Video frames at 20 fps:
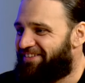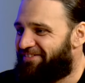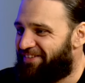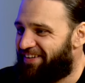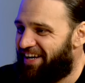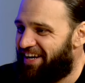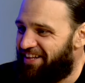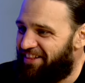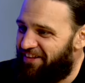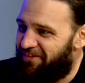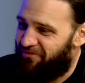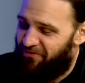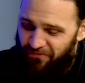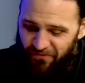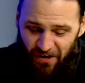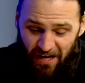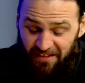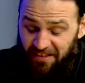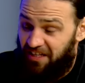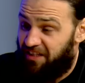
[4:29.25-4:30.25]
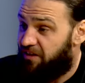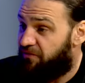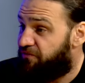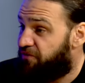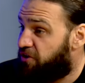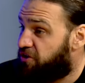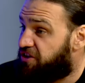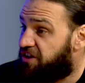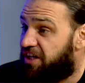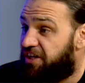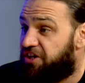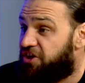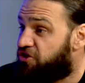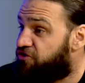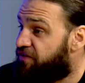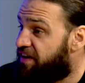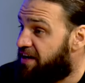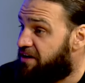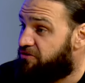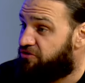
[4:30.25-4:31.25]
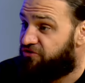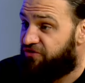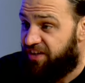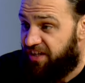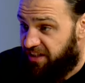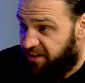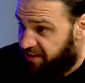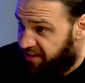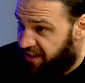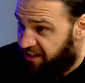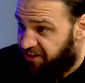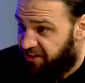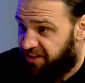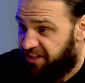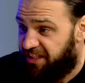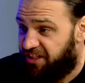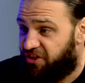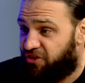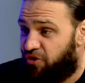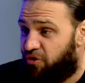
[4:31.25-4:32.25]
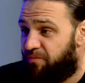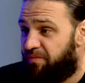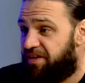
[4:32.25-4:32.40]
We got, I think, the first underground train station. There's so